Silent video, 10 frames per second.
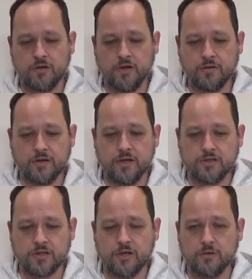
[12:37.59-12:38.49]
and the
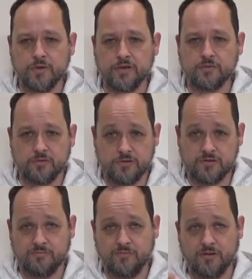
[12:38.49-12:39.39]
large helmets were
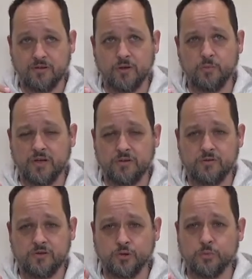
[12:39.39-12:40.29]
just a little bit
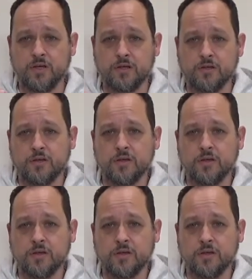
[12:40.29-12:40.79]
too big.